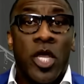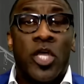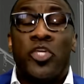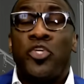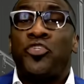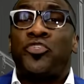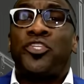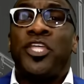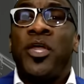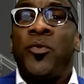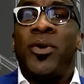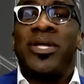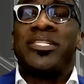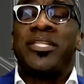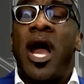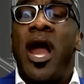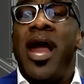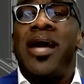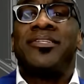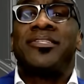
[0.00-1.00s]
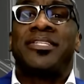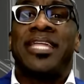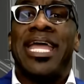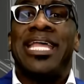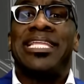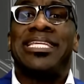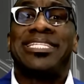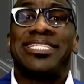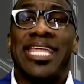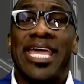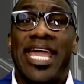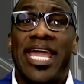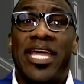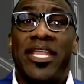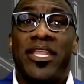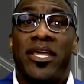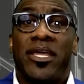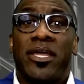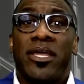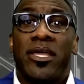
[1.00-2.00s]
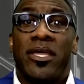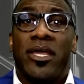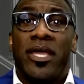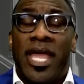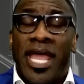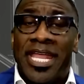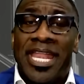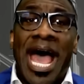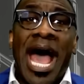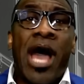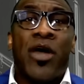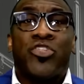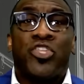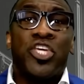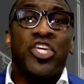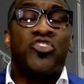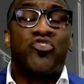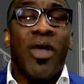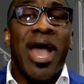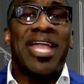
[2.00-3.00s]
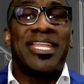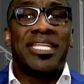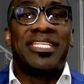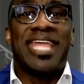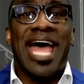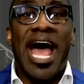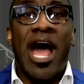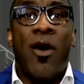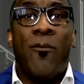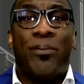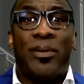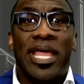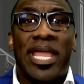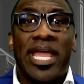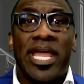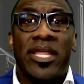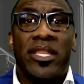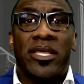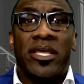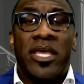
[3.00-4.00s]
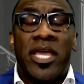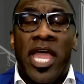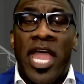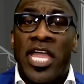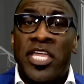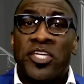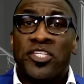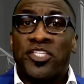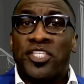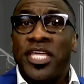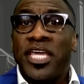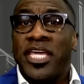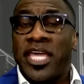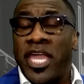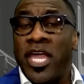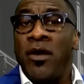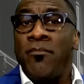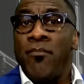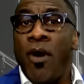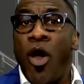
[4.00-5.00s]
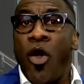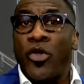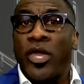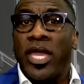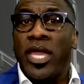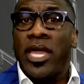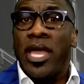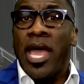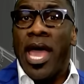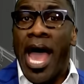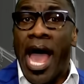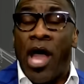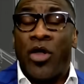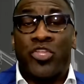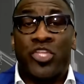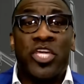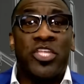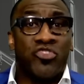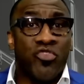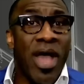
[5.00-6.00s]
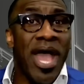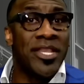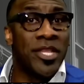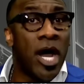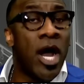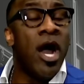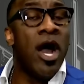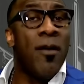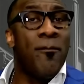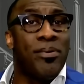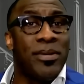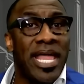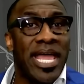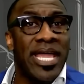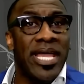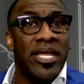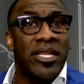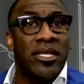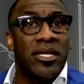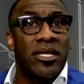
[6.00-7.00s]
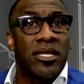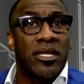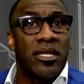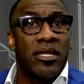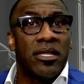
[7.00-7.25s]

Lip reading: You see what Dawn Staley said and how she tried to downplay it? And you see Kim Mulkey, how she tried to upplay it?